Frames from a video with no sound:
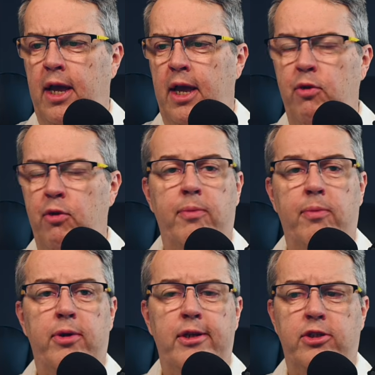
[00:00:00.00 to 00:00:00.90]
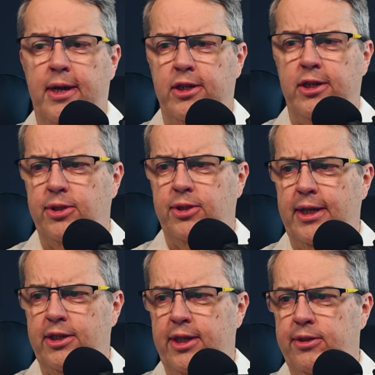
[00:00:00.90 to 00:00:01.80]
If you want to put in some custom
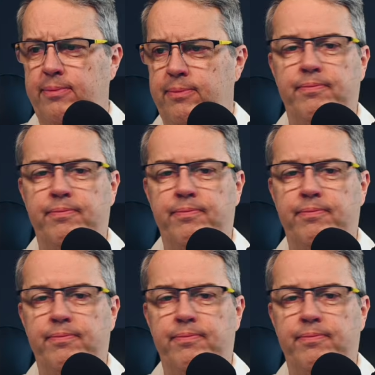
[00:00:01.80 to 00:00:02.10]
CSS,